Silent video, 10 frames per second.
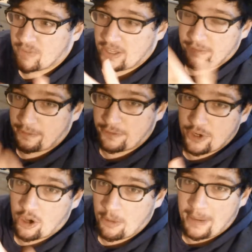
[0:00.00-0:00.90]
if you
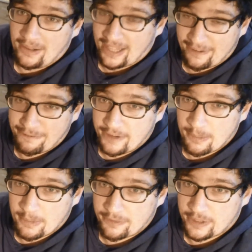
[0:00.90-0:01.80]
know about, like,
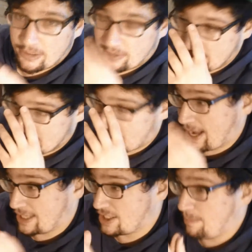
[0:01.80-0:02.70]
Figma figurines, they're
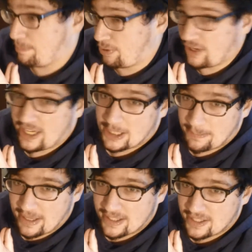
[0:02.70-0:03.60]
actually pretty
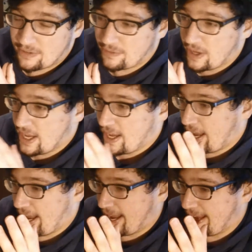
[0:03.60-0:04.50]
expensive,
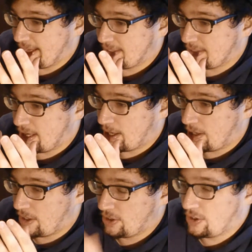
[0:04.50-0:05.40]
and
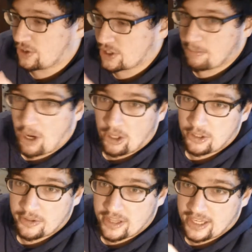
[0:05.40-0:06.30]
they're a little
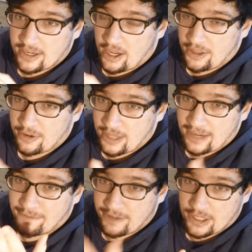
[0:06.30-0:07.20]
smaller than other,
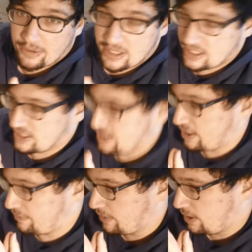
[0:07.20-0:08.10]
like, figurines and
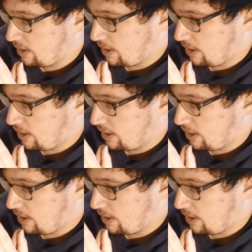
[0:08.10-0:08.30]
stuff.